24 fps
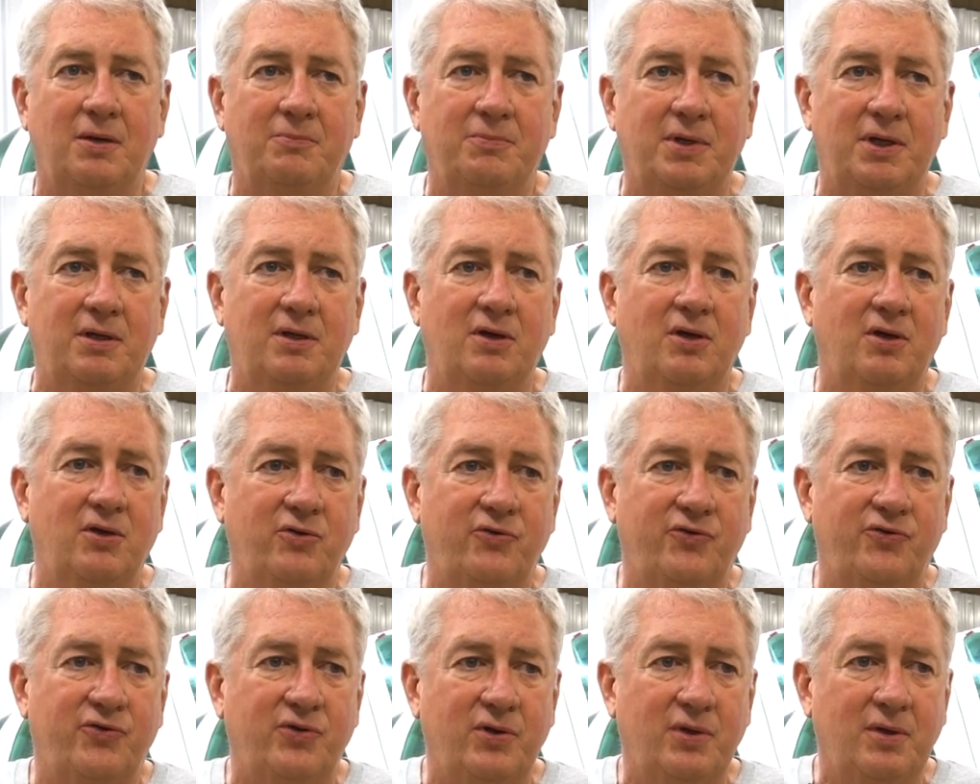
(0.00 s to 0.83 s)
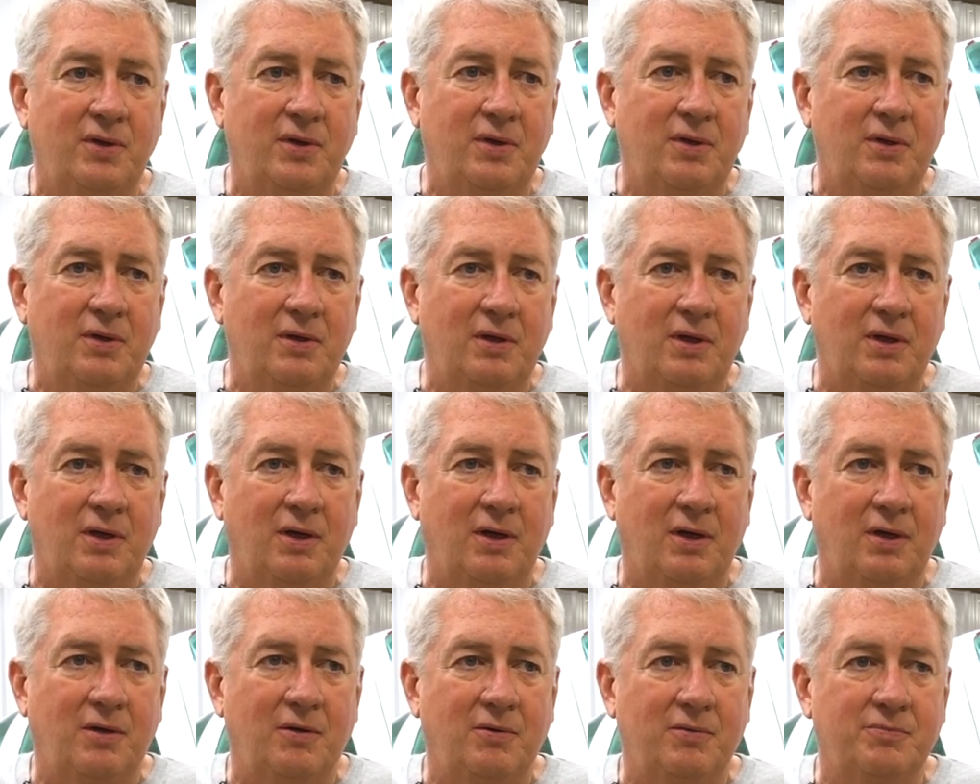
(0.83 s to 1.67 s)
because,
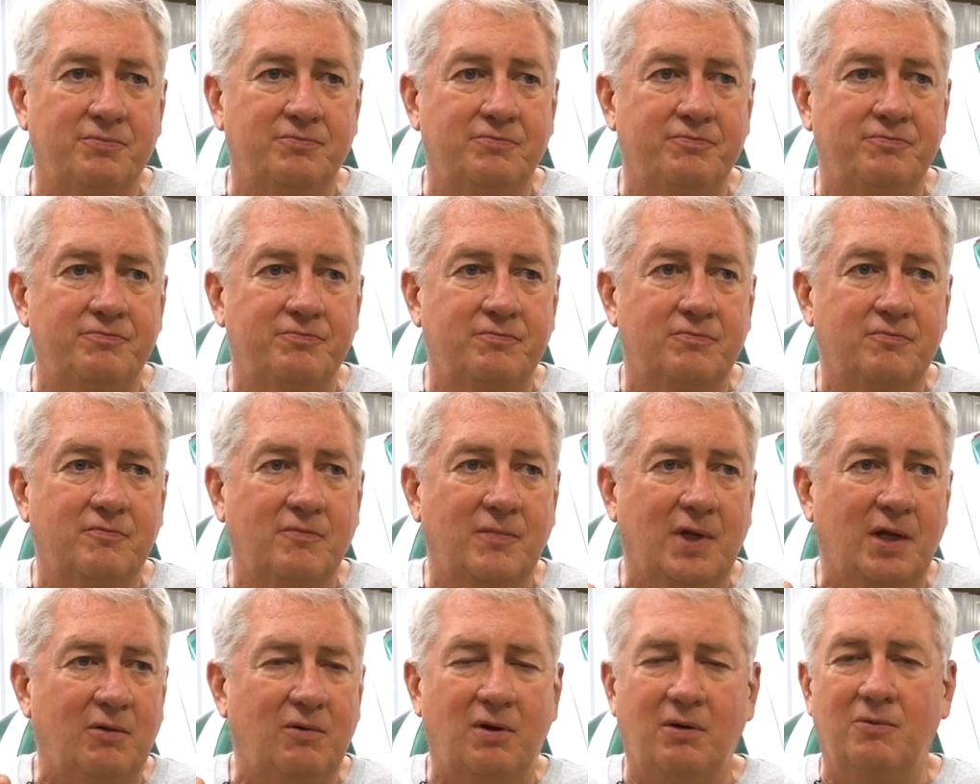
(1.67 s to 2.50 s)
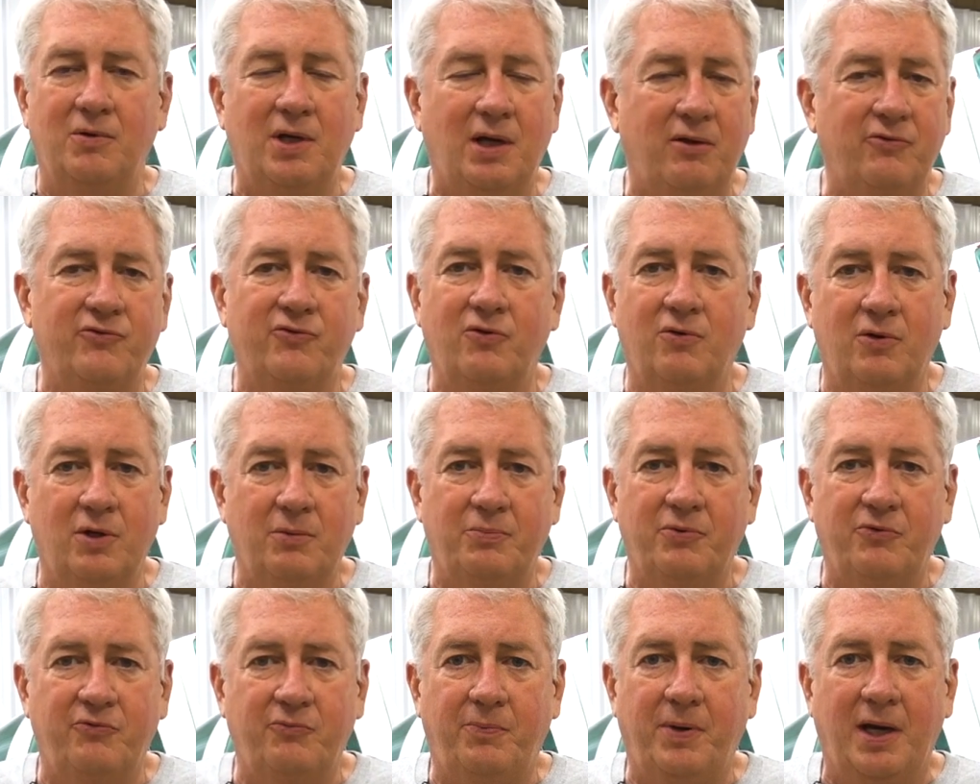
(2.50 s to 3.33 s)
well, when I was growing
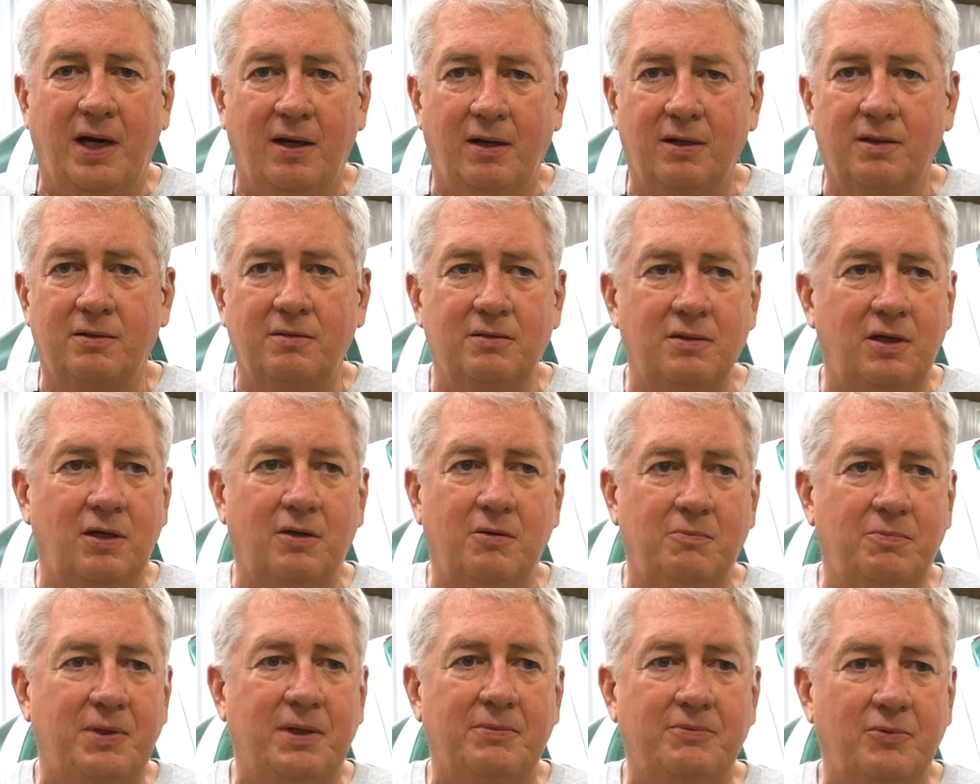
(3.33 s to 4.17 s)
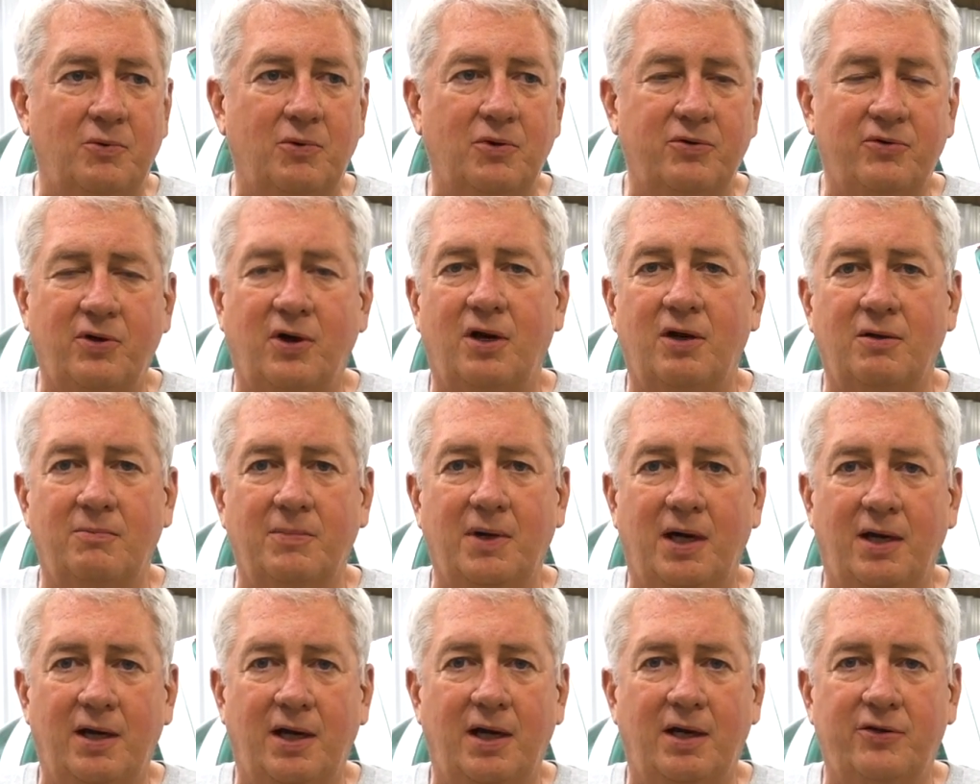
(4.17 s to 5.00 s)
up as a pilot, you know, people would talk
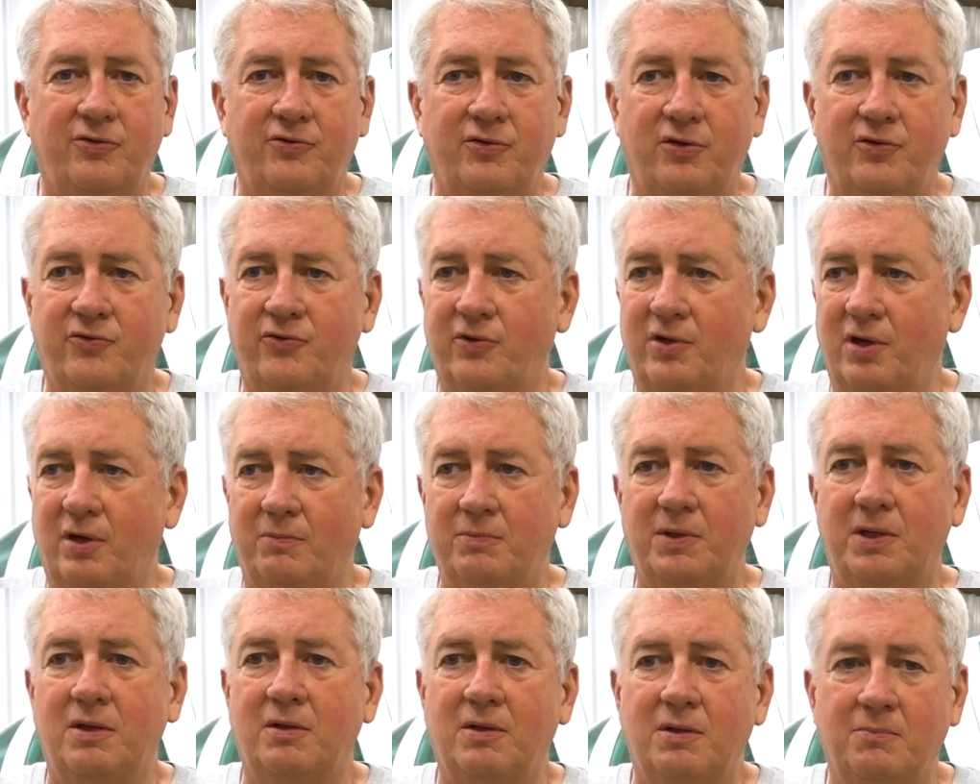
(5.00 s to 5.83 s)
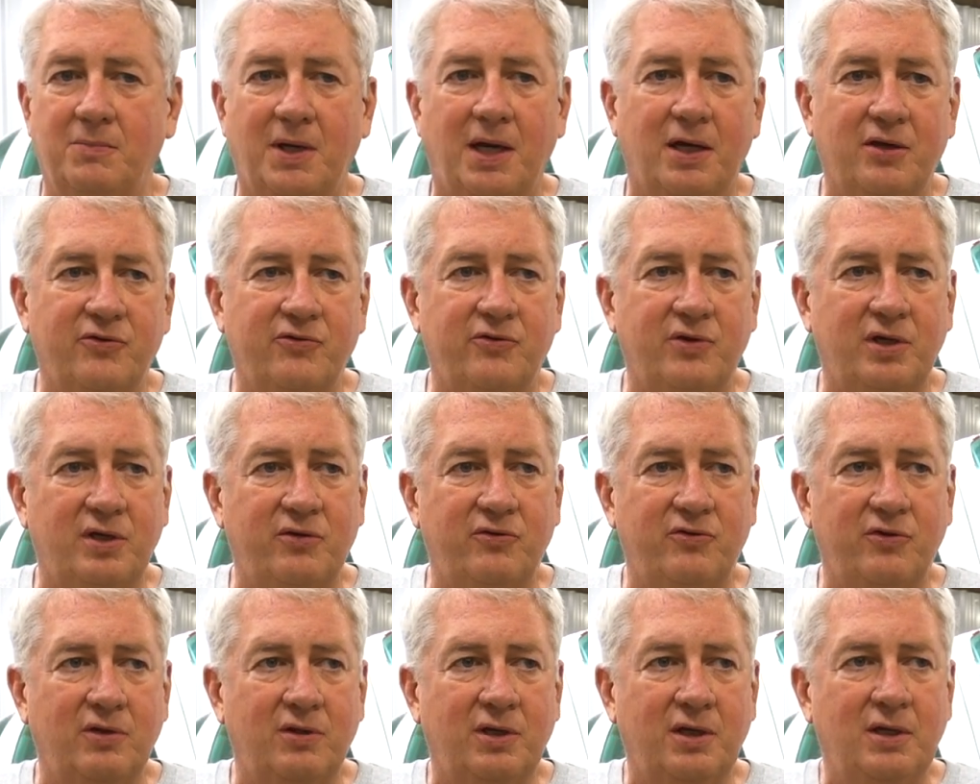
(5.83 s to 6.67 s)
about accidents and they'd be in the
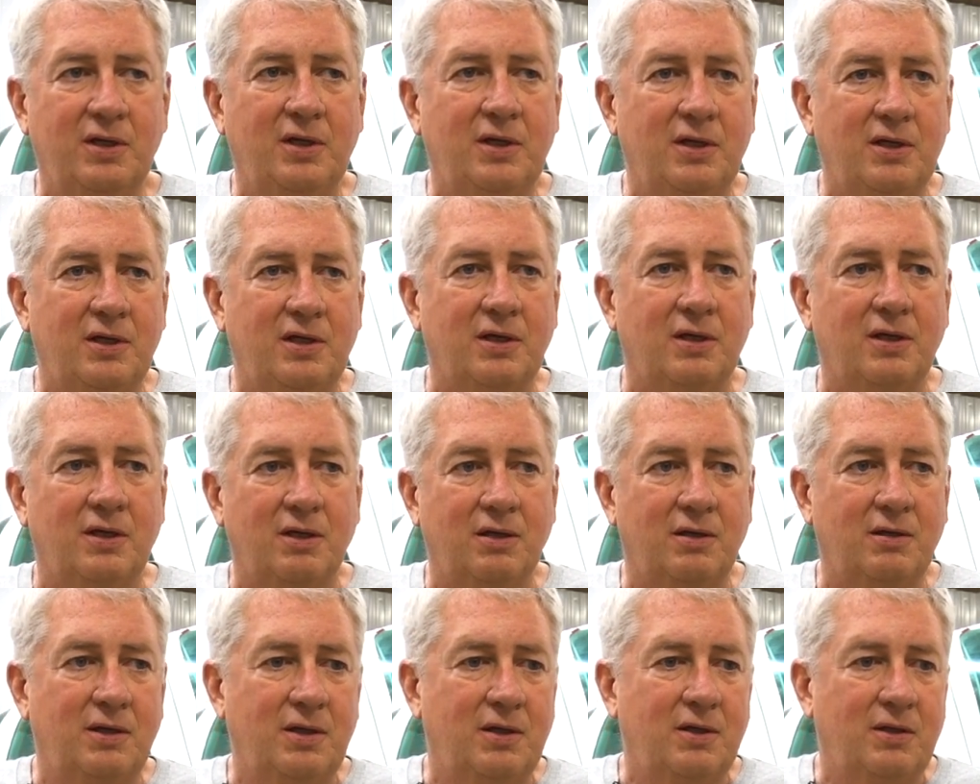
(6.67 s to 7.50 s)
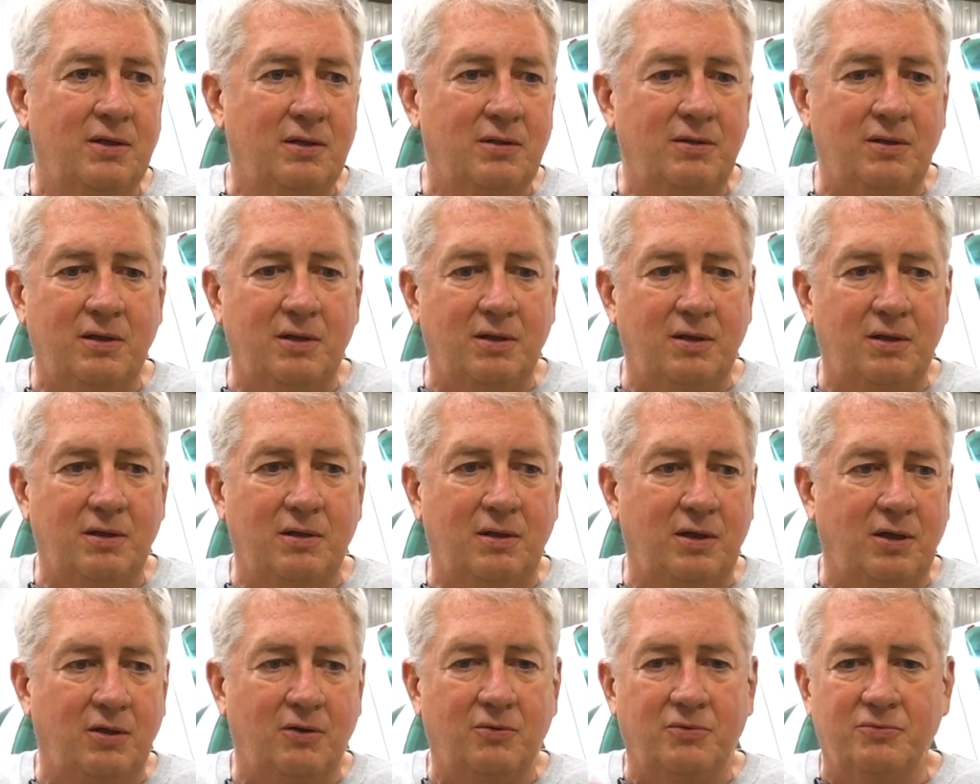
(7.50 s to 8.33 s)
magazines and,
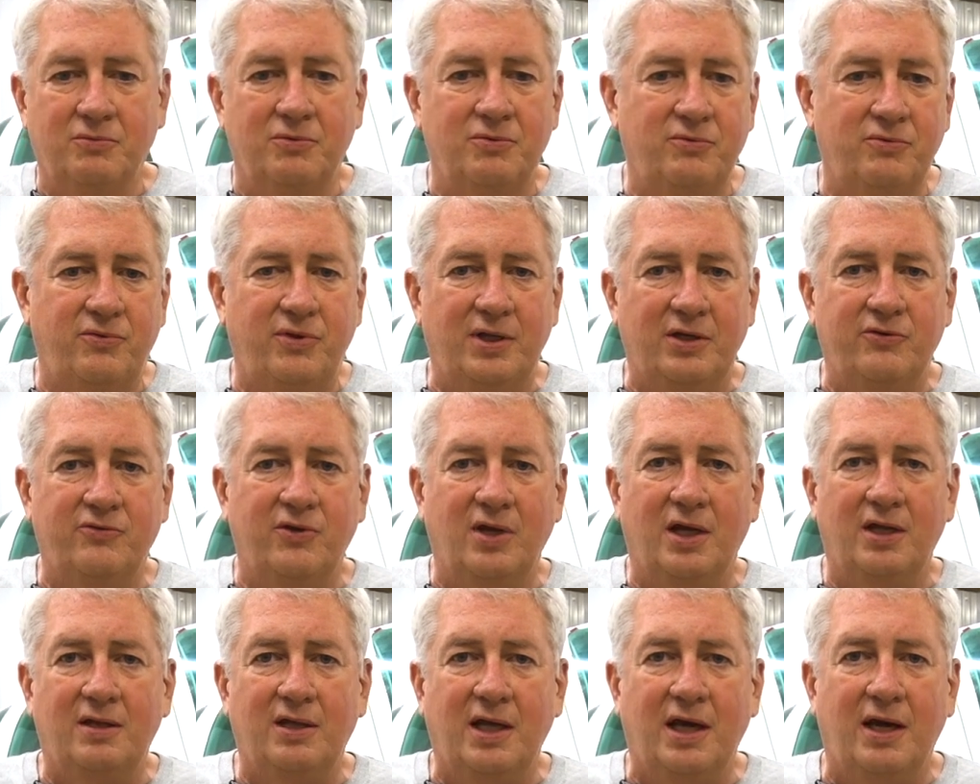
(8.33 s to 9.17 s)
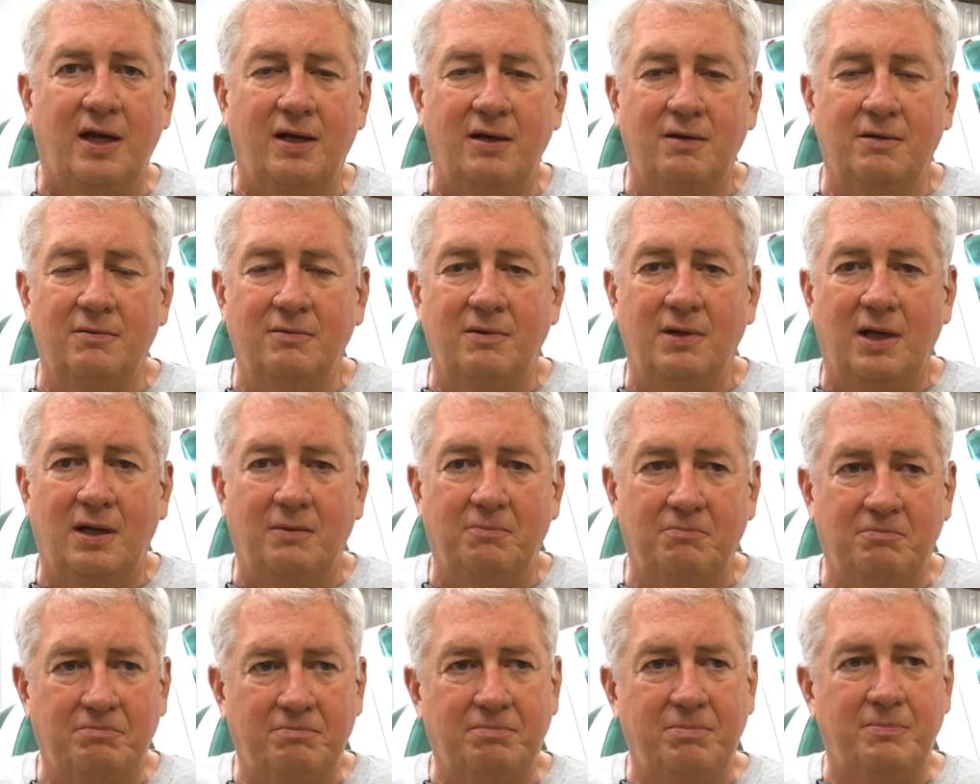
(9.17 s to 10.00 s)
you know, things like that
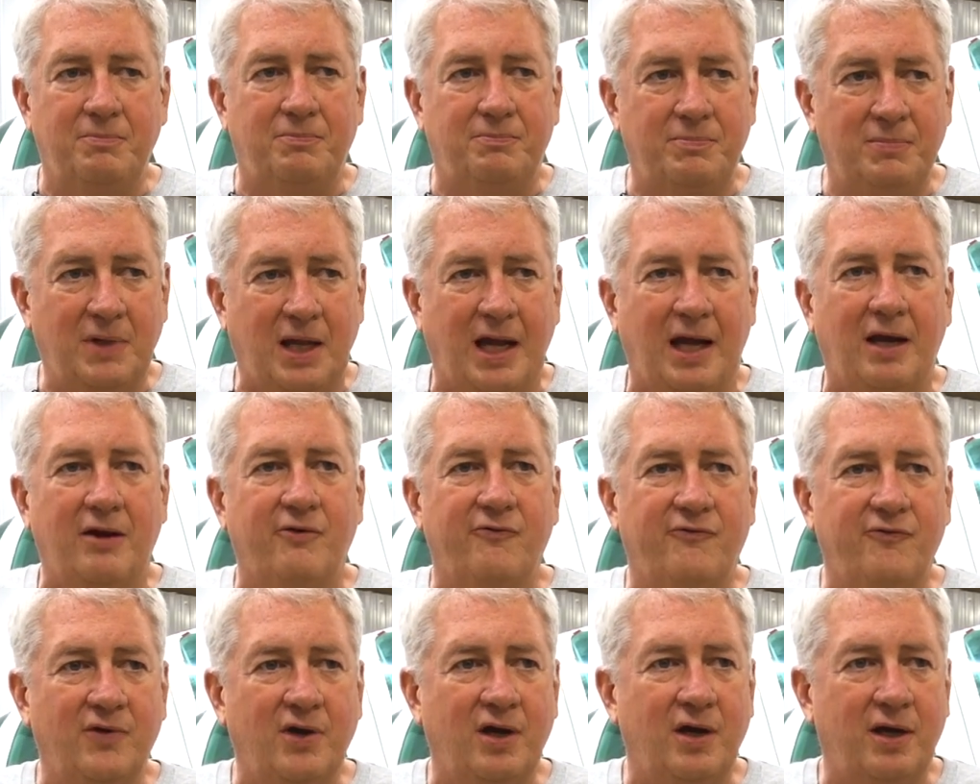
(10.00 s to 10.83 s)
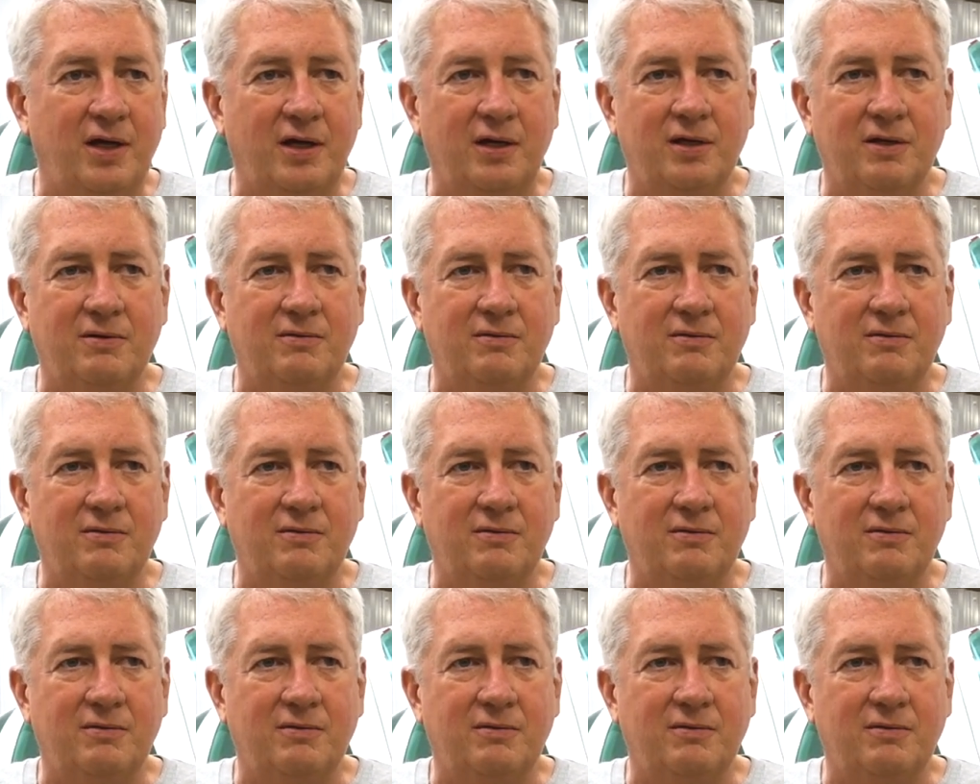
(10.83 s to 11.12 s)
and hangar flying.